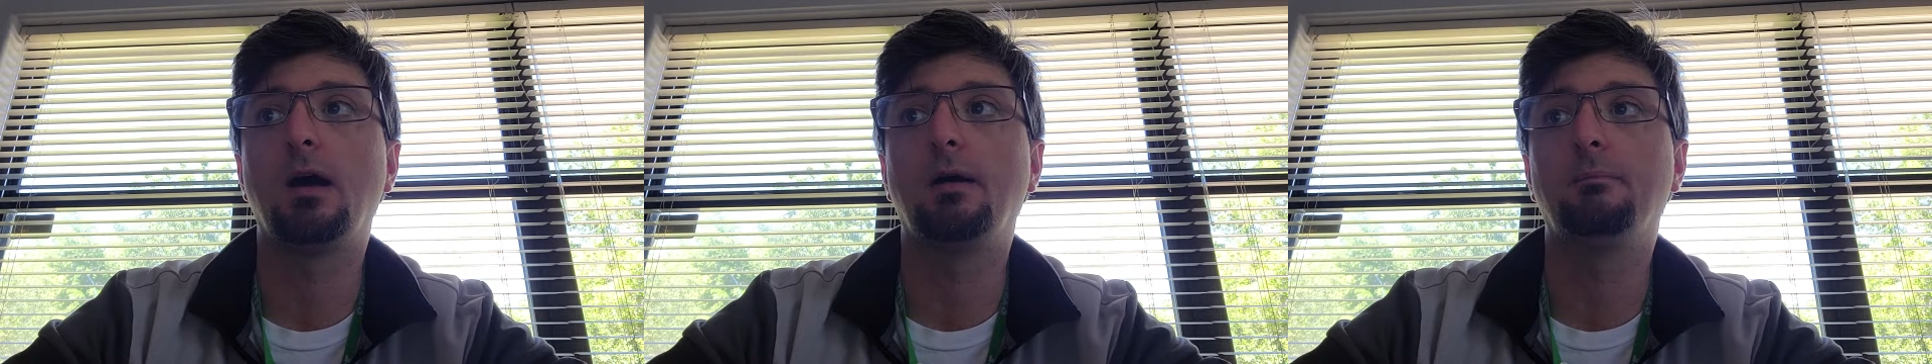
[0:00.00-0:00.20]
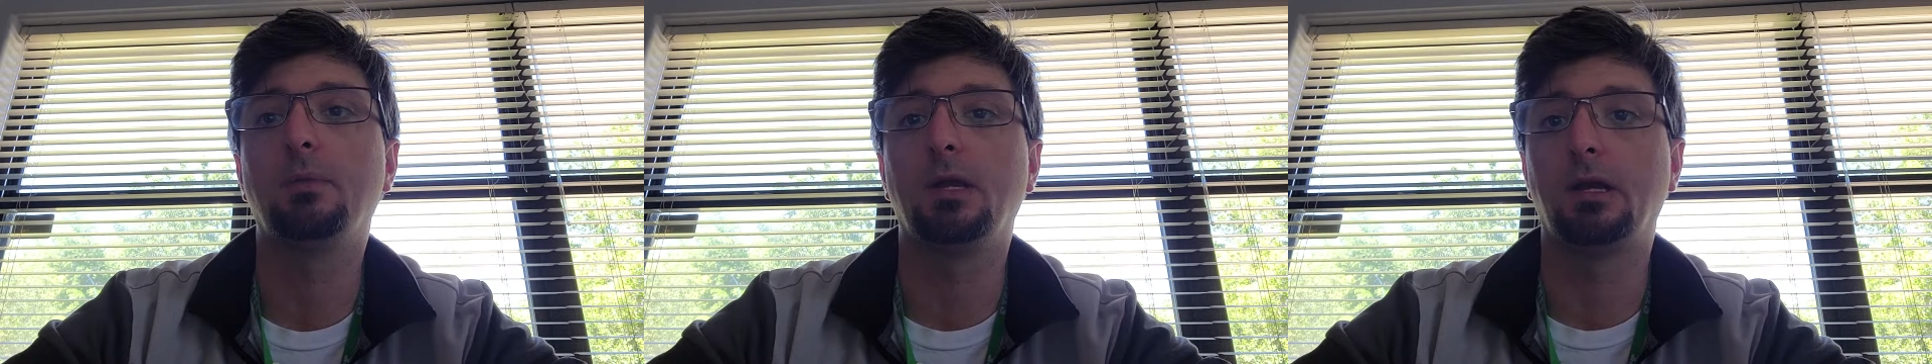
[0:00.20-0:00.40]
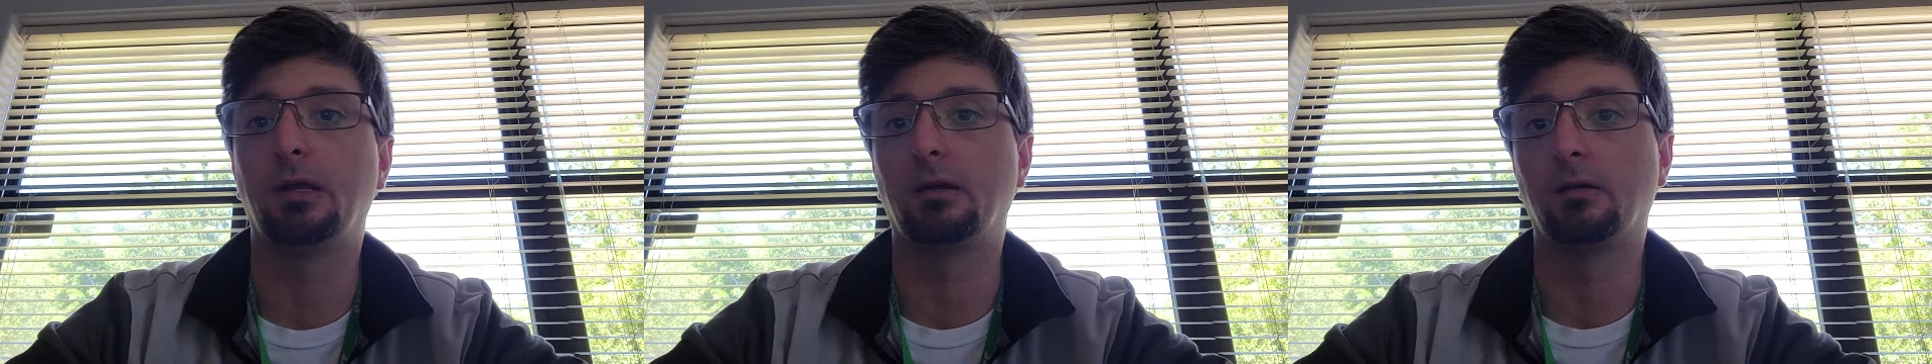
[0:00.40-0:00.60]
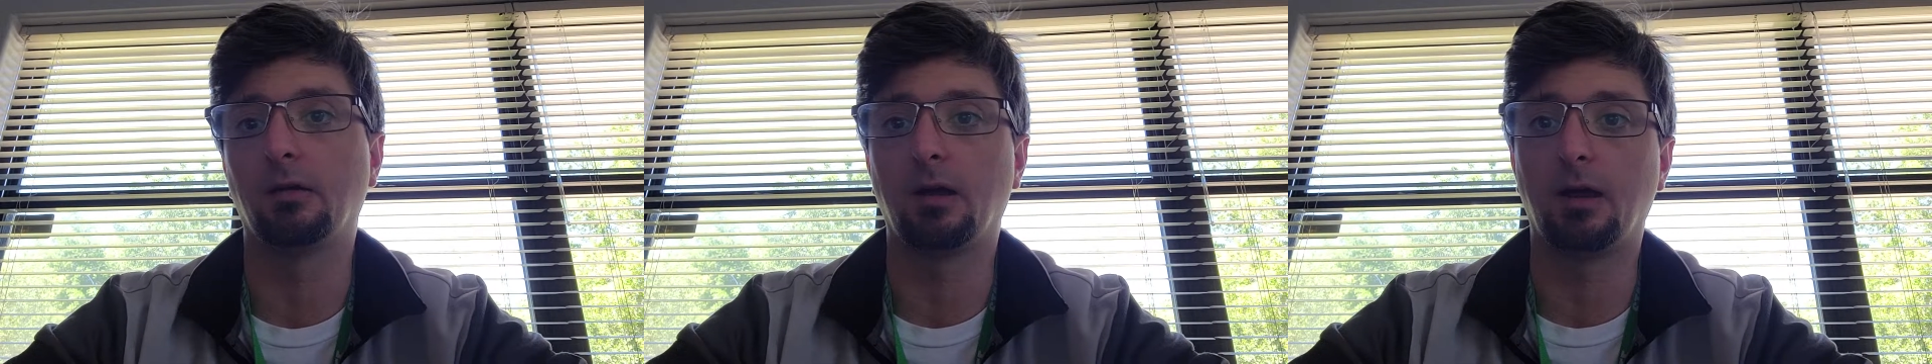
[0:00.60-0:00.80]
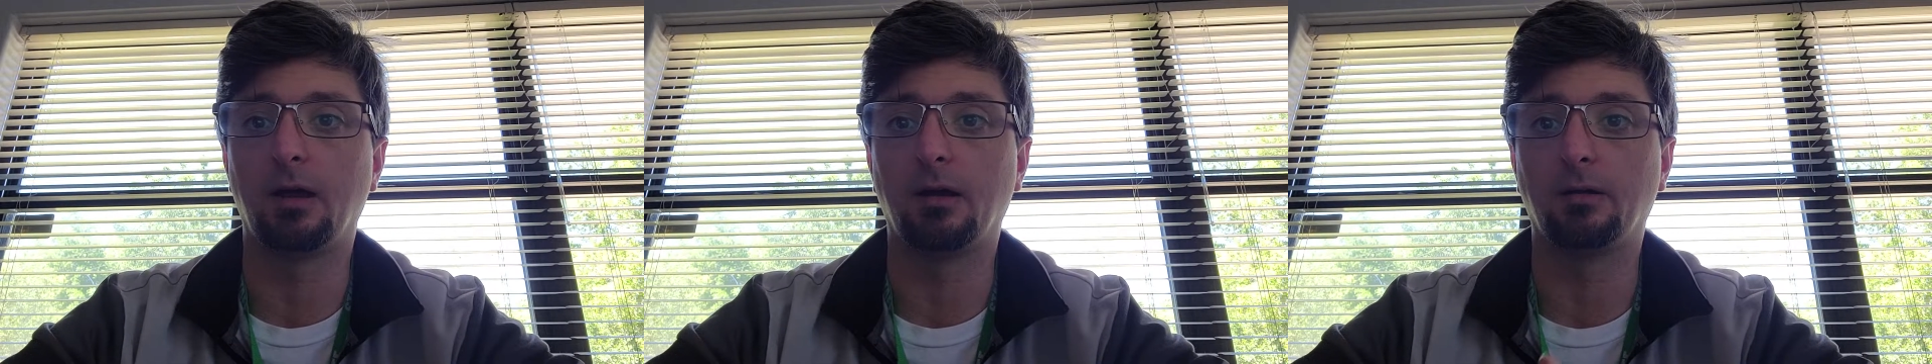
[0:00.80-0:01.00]
meaning
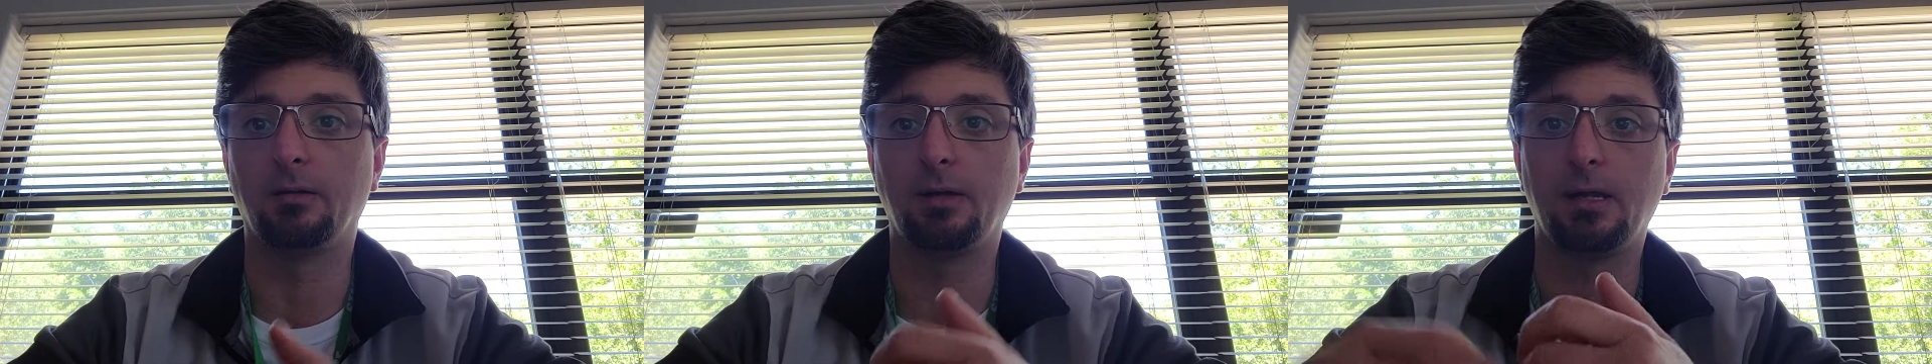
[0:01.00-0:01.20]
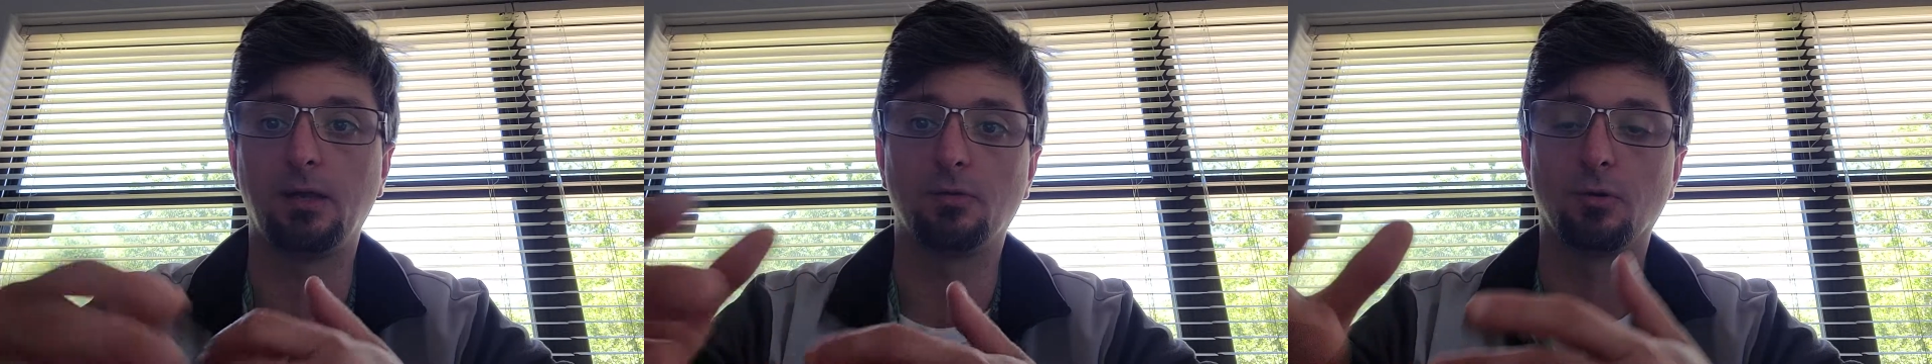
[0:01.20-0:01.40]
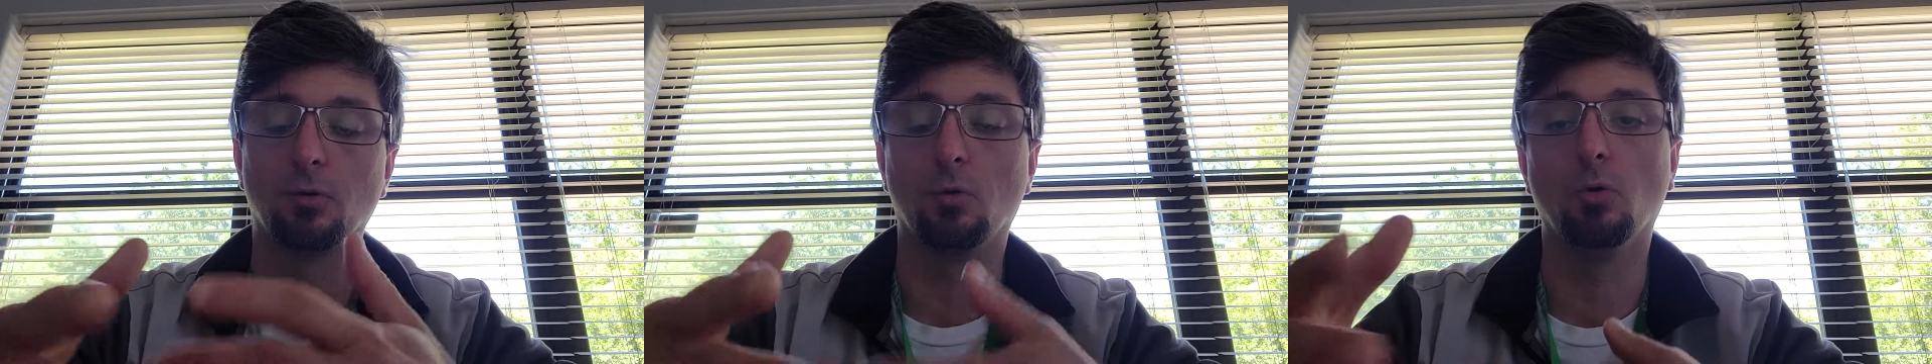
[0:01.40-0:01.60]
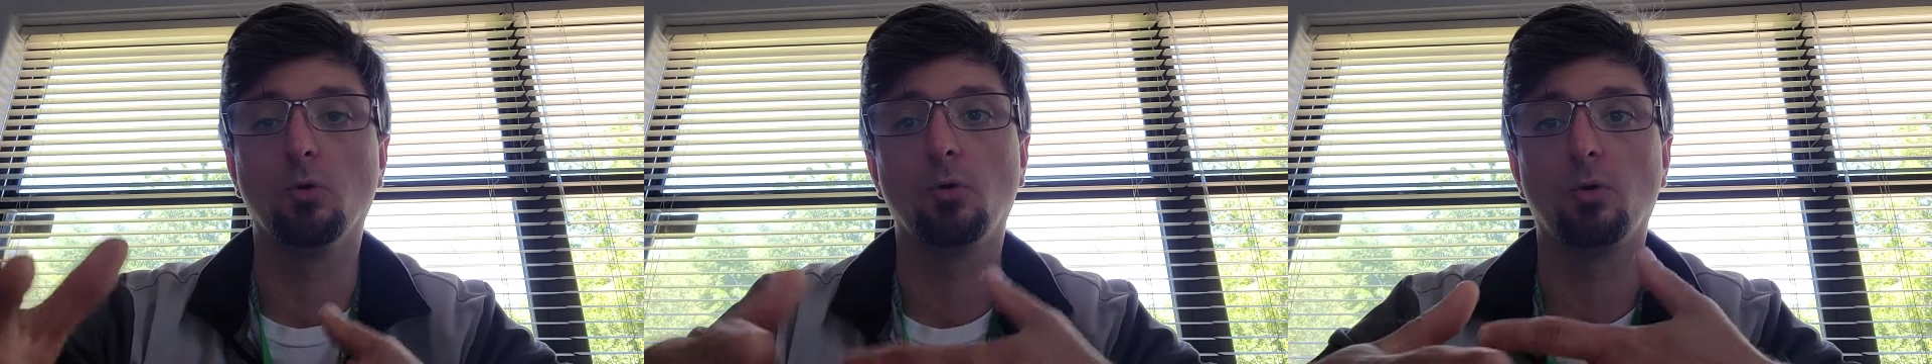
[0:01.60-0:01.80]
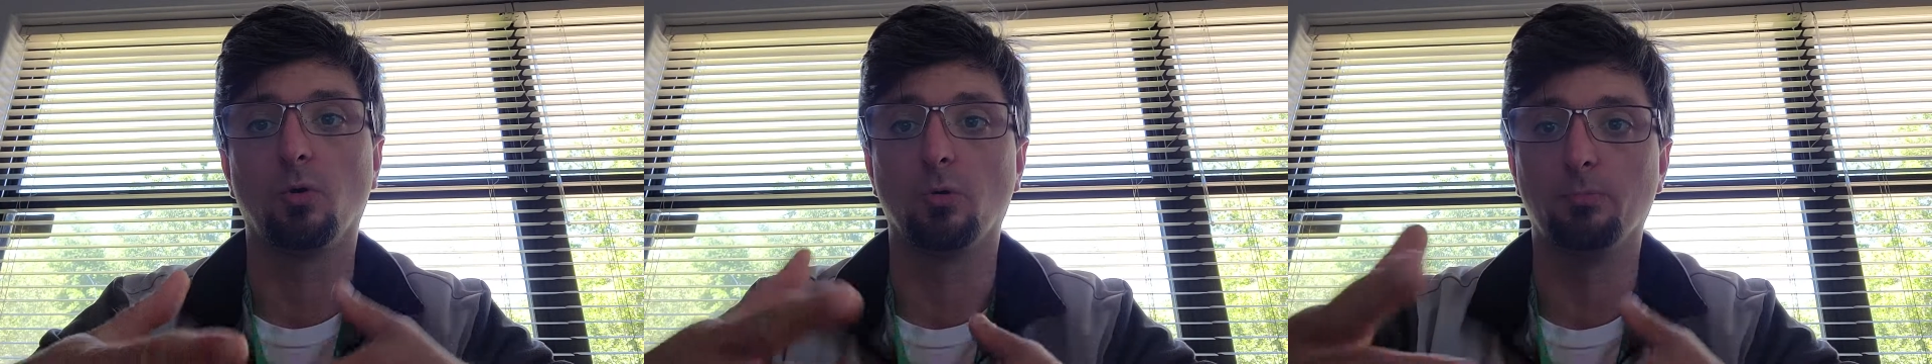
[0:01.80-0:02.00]
either
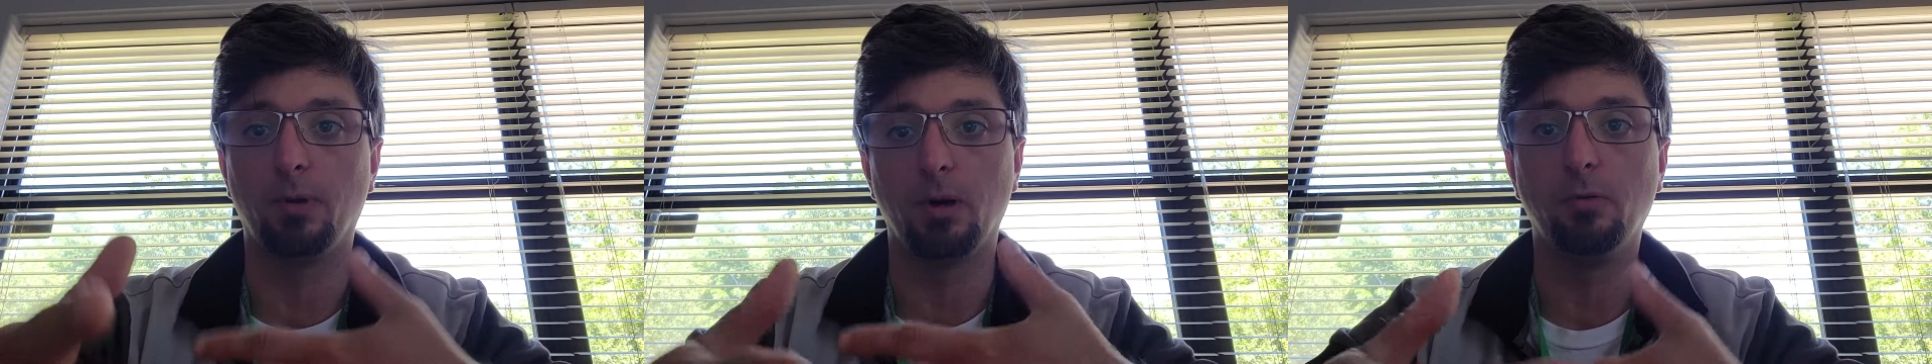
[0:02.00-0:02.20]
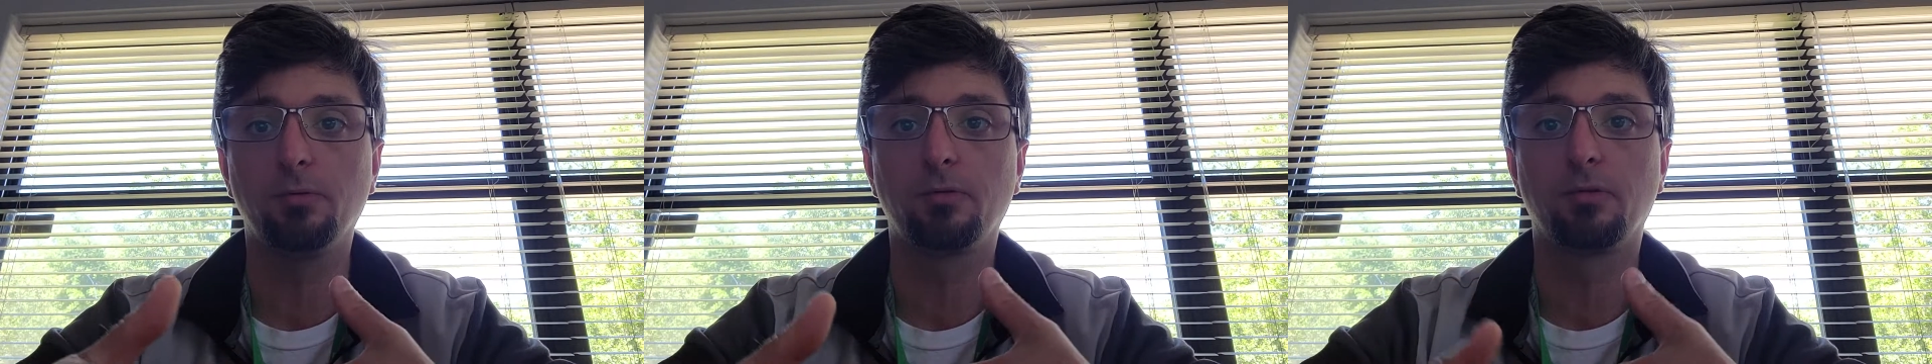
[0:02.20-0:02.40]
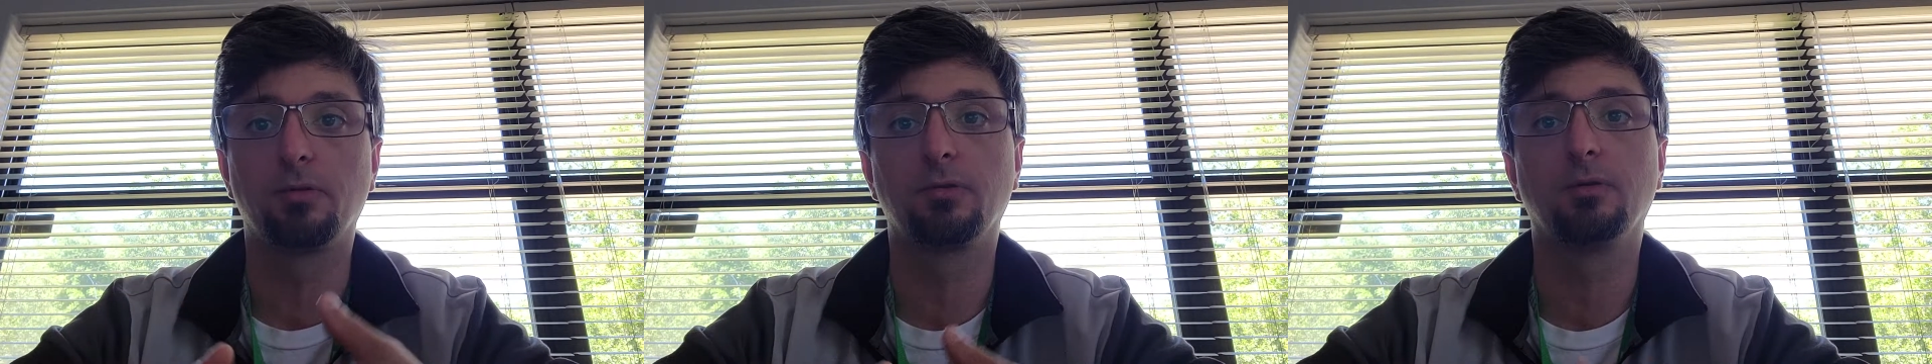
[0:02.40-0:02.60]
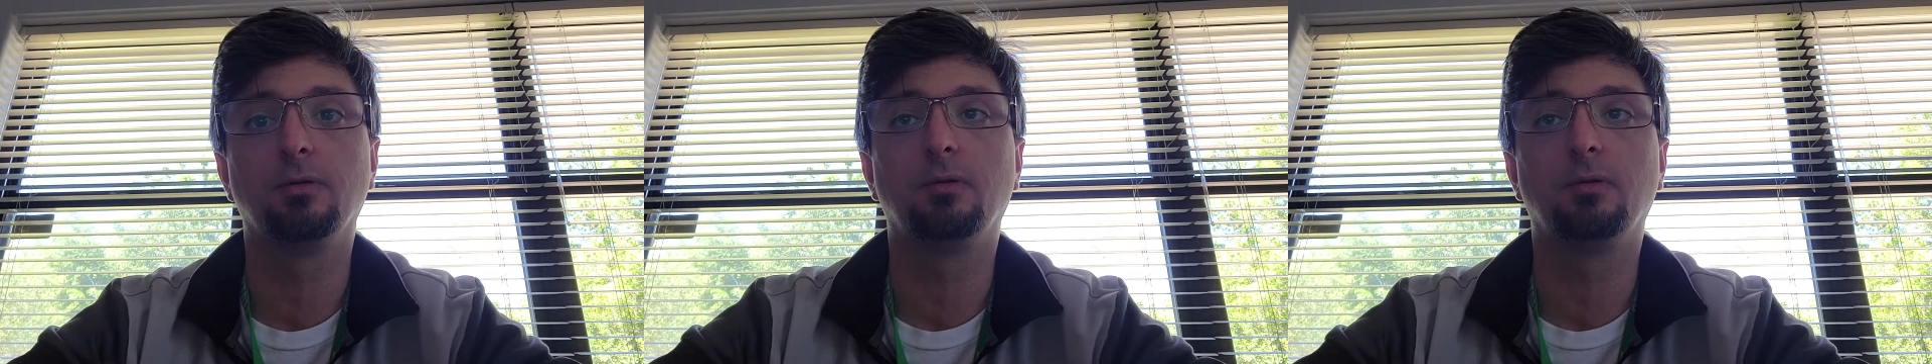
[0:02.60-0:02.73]
or both,